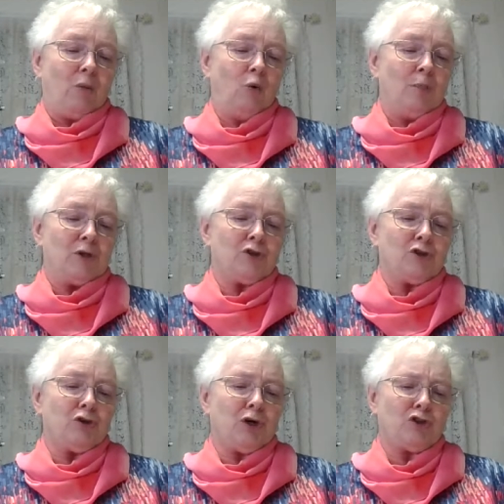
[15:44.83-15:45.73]
woman,
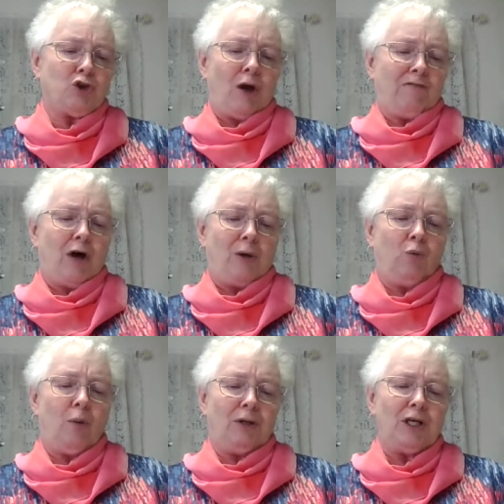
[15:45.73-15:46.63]
sir, a jolly fine
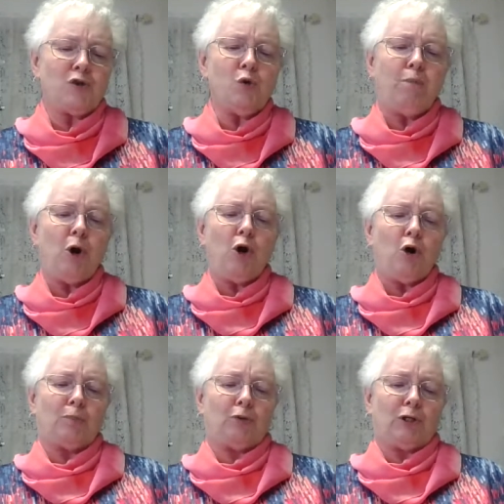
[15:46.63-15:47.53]
woman, a
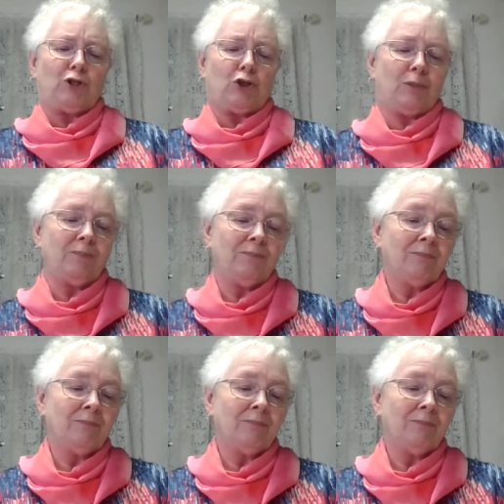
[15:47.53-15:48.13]
superb creature."